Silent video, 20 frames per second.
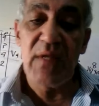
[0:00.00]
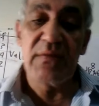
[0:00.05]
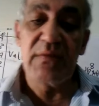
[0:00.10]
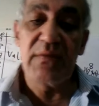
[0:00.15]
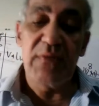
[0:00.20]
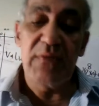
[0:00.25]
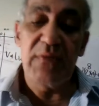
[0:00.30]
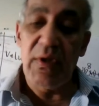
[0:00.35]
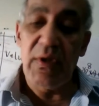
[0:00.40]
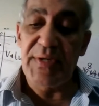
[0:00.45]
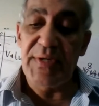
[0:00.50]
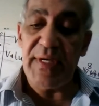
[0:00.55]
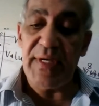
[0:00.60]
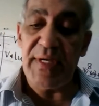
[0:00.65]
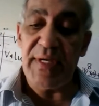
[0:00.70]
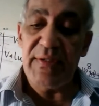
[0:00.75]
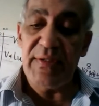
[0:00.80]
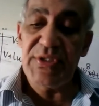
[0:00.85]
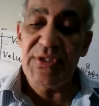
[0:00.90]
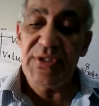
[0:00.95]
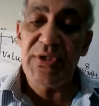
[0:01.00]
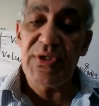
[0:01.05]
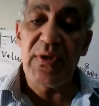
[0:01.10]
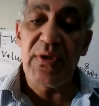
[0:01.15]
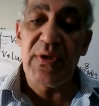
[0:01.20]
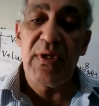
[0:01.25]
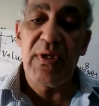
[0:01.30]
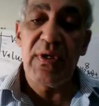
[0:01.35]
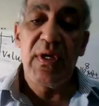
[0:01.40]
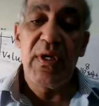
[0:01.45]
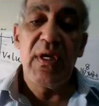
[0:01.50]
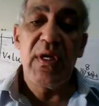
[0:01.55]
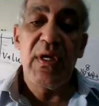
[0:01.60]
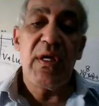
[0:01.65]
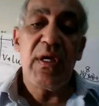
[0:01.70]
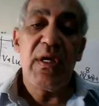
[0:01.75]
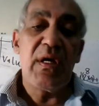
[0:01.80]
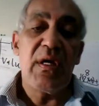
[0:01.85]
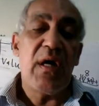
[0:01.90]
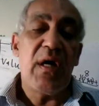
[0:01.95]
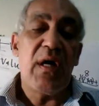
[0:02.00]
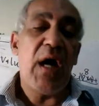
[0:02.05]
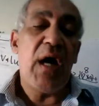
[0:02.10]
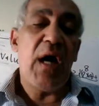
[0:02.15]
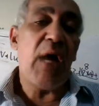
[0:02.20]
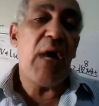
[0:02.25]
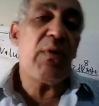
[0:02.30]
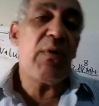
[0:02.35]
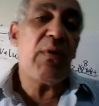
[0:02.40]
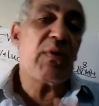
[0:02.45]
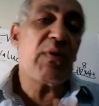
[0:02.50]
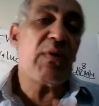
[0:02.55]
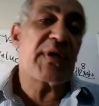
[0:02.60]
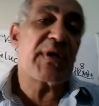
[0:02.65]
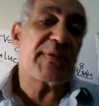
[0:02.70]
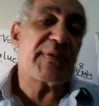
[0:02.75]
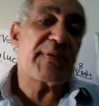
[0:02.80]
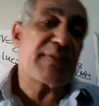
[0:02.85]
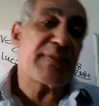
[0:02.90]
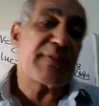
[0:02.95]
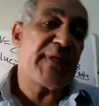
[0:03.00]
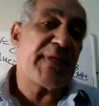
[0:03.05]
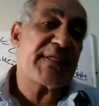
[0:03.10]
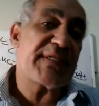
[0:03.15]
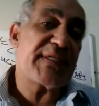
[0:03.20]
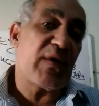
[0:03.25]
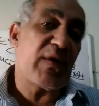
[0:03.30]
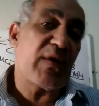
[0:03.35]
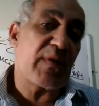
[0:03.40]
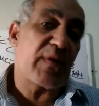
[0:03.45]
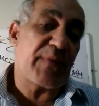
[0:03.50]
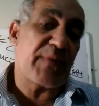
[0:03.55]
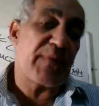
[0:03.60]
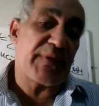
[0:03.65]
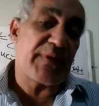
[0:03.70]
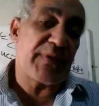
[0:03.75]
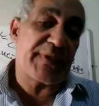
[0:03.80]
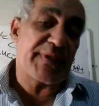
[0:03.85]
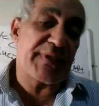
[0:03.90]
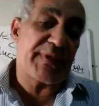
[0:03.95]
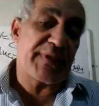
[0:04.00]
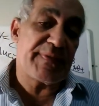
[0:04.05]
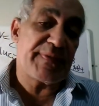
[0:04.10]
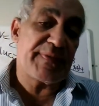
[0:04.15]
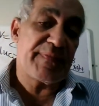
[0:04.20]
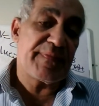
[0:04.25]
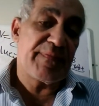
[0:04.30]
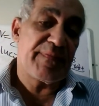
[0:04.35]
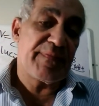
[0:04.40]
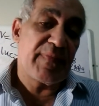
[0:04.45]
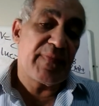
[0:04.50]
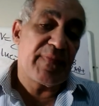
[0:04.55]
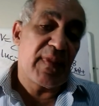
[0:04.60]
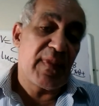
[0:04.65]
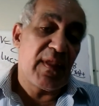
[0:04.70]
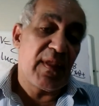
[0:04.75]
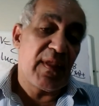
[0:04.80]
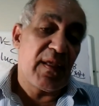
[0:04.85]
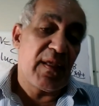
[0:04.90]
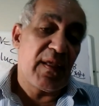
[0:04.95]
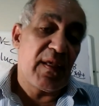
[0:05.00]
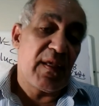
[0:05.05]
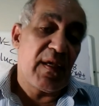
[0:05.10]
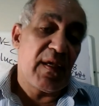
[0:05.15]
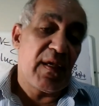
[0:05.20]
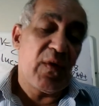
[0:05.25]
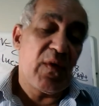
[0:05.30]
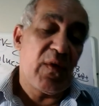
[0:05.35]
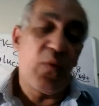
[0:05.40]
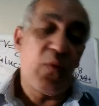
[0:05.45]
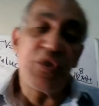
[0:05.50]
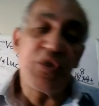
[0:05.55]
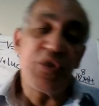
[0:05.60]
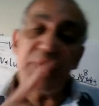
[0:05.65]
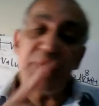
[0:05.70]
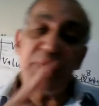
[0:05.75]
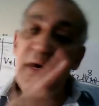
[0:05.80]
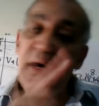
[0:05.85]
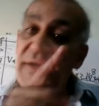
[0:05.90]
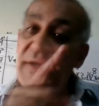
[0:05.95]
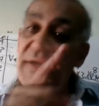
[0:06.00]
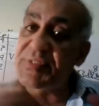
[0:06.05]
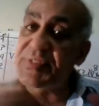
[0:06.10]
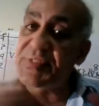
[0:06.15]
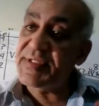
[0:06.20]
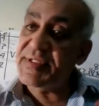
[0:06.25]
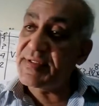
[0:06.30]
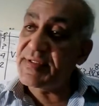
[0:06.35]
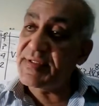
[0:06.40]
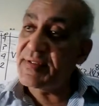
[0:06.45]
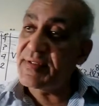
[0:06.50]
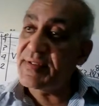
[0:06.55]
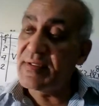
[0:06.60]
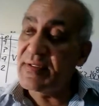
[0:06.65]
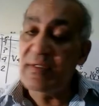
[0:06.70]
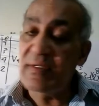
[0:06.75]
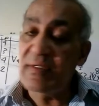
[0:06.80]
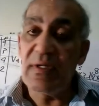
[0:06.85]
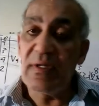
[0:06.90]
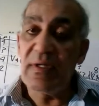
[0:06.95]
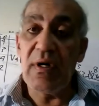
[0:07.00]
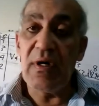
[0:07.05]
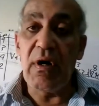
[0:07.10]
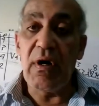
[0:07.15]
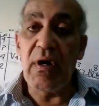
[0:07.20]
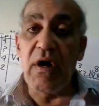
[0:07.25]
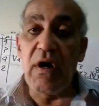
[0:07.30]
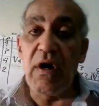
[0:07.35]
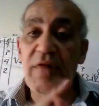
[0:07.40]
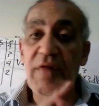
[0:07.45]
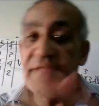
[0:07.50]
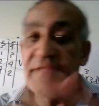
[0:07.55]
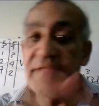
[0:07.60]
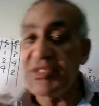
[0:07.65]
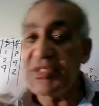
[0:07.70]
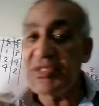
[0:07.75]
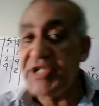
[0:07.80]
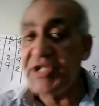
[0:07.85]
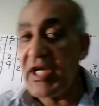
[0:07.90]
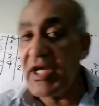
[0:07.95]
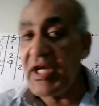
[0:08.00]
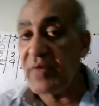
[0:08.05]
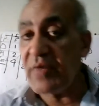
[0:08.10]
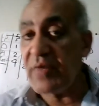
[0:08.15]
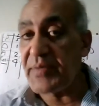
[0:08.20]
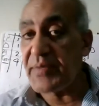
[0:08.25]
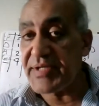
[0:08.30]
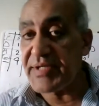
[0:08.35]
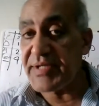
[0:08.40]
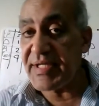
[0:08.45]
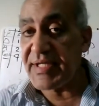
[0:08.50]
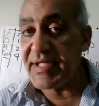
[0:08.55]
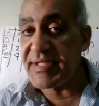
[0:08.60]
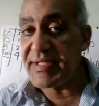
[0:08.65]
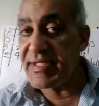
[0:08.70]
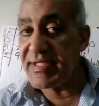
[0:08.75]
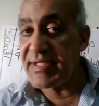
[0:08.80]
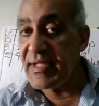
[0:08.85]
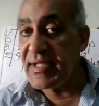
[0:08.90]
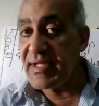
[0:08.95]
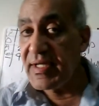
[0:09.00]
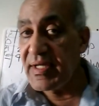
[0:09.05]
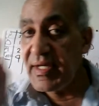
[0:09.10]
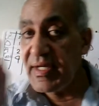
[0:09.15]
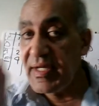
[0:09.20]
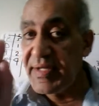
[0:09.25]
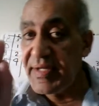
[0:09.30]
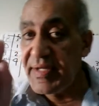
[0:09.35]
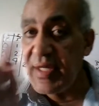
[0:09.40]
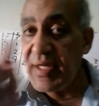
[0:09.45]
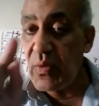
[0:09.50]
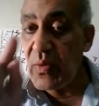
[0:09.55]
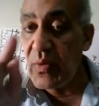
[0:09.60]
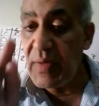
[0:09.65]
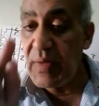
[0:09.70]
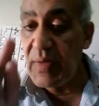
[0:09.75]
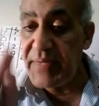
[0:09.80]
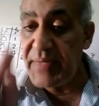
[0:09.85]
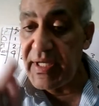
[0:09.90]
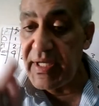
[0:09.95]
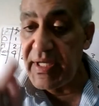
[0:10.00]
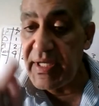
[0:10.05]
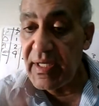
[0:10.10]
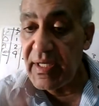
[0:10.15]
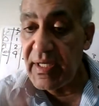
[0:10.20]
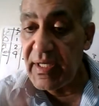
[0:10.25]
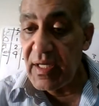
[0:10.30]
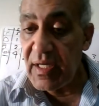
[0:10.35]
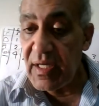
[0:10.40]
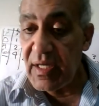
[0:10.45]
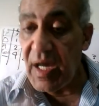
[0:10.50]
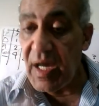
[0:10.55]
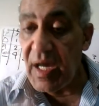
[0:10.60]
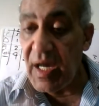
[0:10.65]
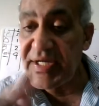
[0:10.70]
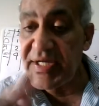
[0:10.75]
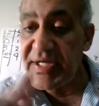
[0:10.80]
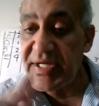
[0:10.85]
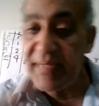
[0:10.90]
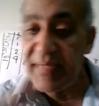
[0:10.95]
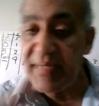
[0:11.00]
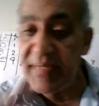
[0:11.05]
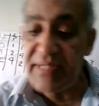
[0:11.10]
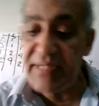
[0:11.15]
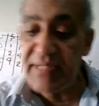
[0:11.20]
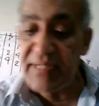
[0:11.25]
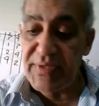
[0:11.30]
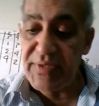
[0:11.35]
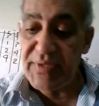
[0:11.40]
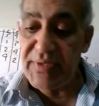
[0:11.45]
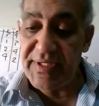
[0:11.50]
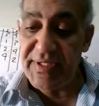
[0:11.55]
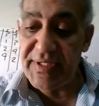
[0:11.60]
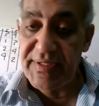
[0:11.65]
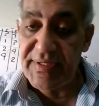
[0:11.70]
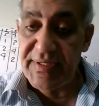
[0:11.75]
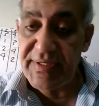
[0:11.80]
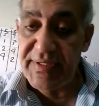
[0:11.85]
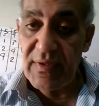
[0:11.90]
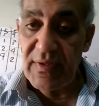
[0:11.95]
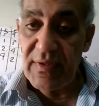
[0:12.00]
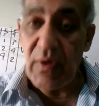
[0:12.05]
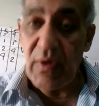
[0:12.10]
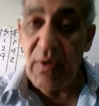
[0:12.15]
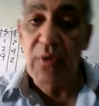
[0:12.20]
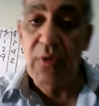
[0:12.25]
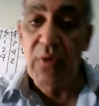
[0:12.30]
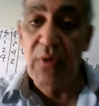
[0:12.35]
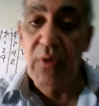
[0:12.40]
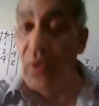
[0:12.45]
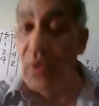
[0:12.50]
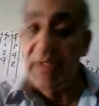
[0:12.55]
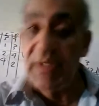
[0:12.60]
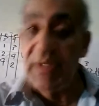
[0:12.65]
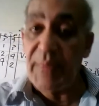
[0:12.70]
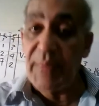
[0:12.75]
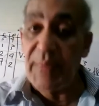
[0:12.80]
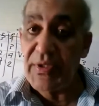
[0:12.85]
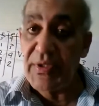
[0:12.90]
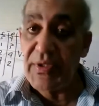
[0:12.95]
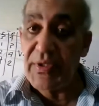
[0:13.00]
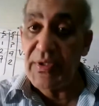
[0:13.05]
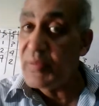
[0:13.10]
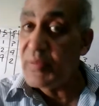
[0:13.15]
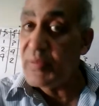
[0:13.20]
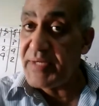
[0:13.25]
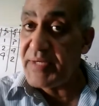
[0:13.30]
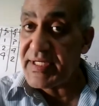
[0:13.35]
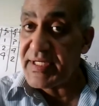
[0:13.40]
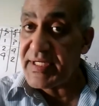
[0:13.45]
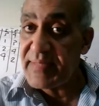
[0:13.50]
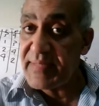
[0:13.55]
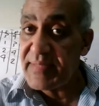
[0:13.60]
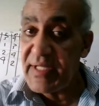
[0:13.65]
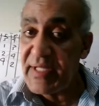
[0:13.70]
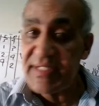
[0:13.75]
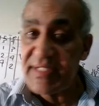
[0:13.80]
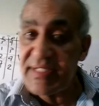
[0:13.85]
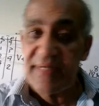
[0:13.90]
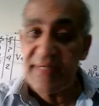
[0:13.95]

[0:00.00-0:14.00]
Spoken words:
Okay, so how we will customize our product? Which part of the chain of process there will be a customized product, or all the products will be customized?